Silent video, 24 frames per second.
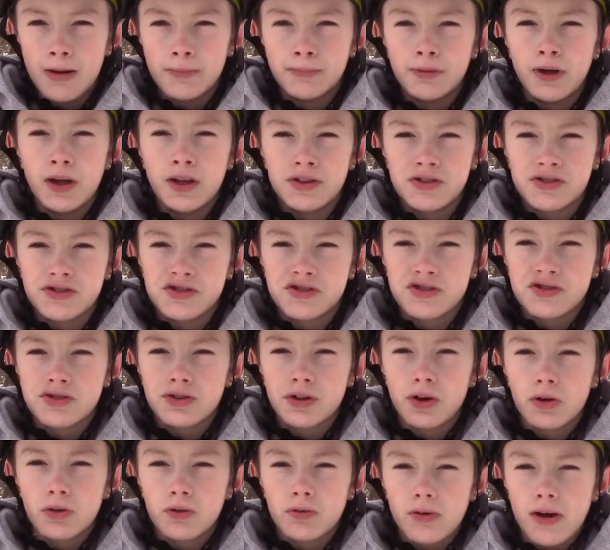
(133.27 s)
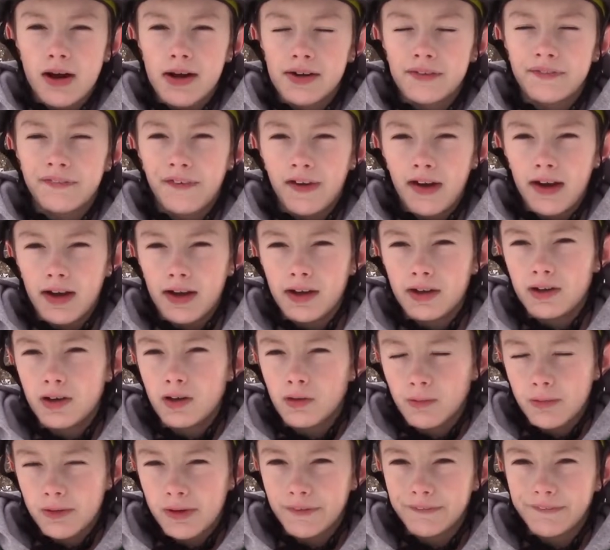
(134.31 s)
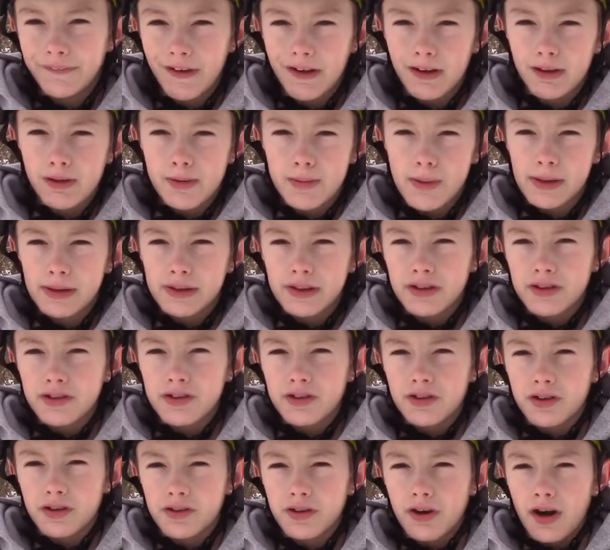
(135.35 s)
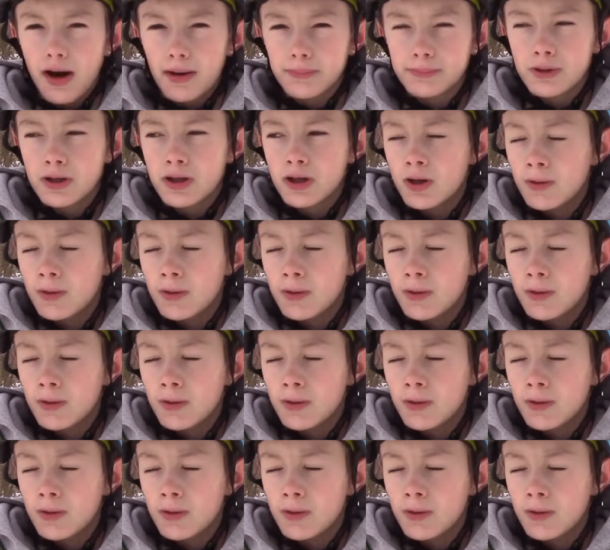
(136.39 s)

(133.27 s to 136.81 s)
but it's so gratifying when you finally make it to the top.